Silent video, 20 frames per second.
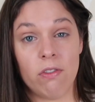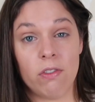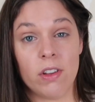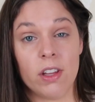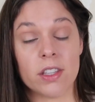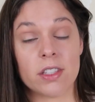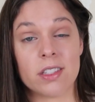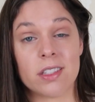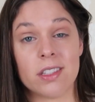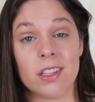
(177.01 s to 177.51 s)

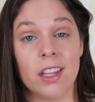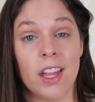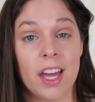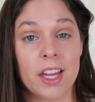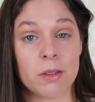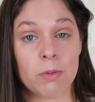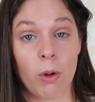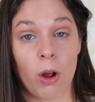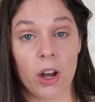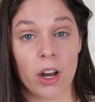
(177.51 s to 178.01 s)
It's the
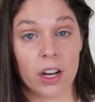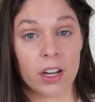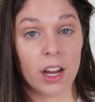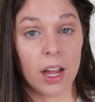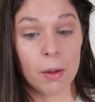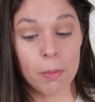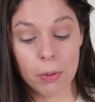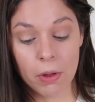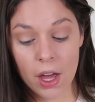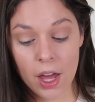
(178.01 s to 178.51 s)
last product I
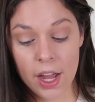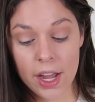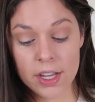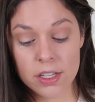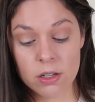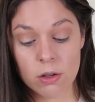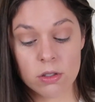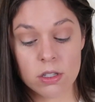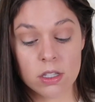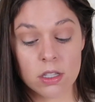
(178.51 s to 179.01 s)
apply,
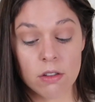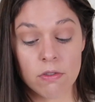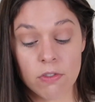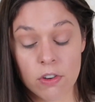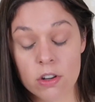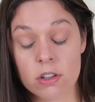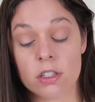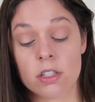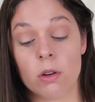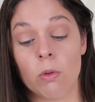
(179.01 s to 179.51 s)
so it's the
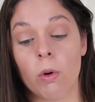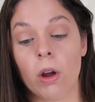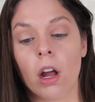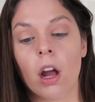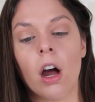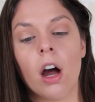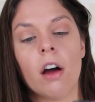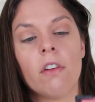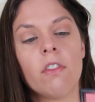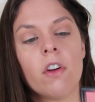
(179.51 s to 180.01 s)
first to wear
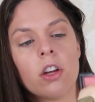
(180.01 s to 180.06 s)
off.